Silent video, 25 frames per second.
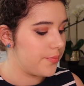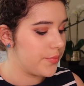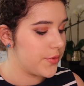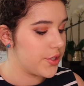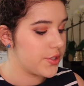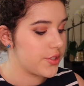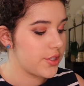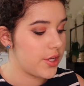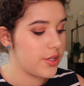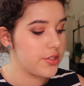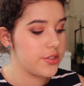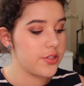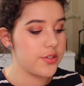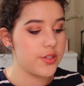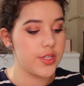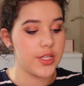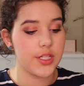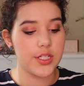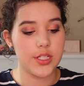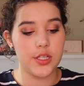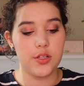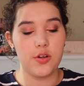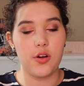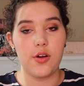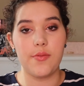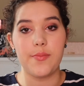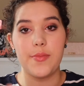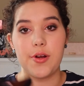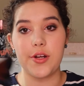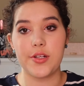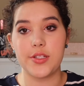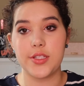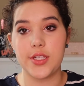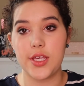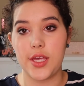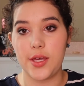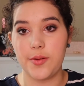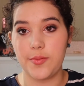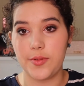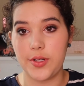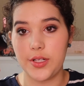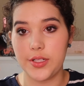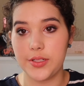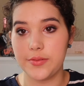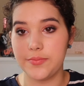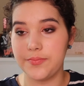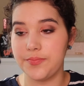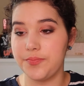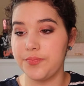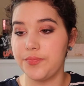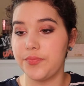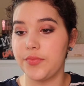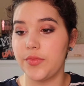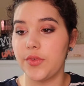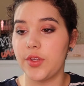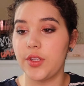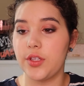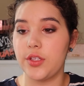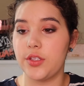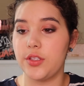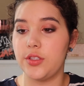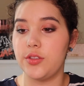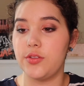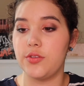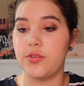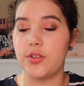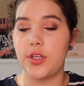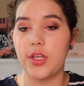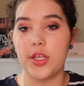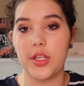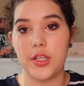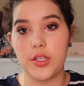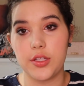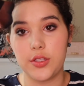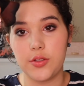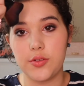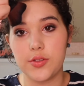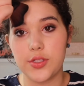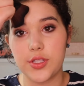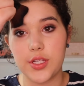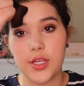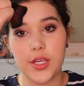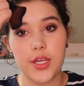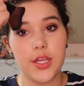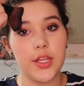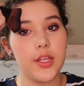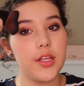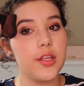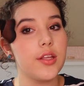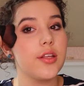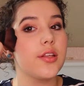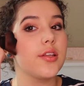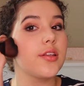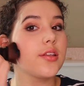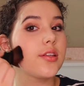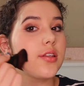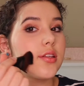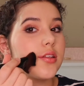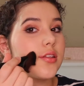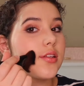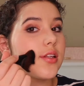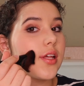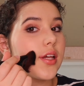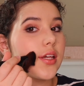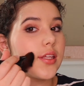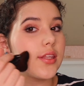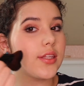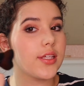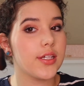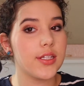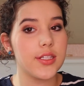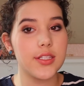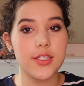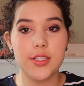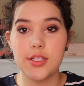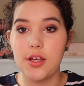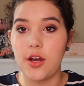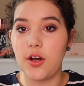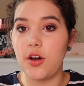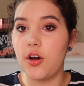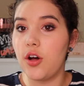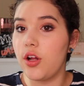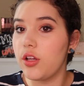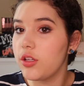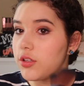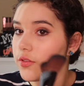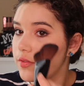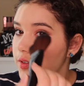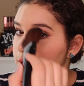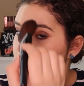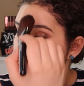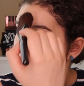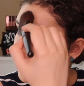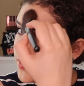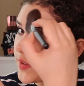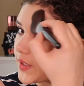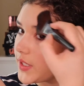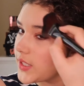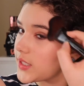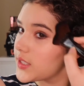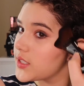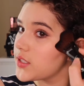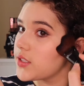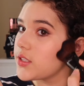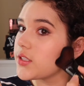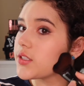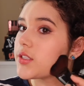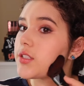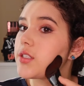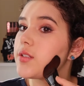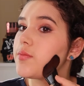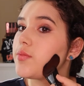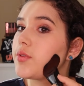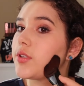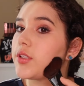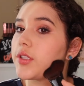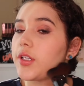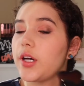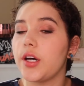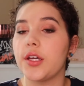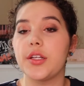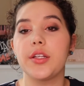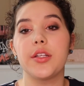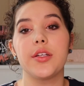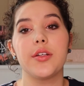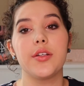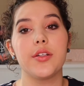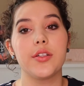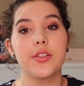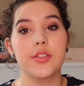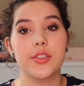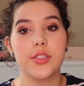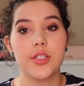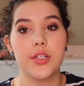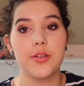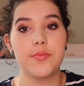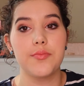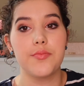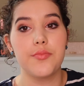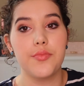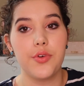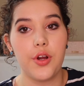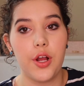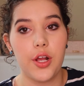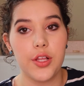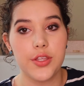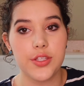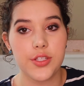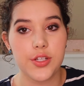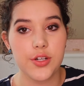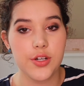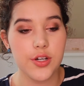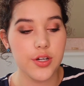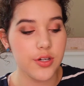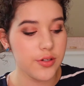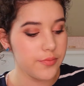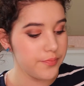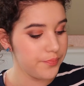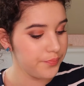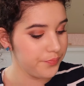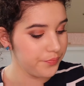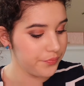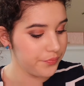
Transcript: There's also this Mercier one. You can use it like this all over your face just to put on some bronzer.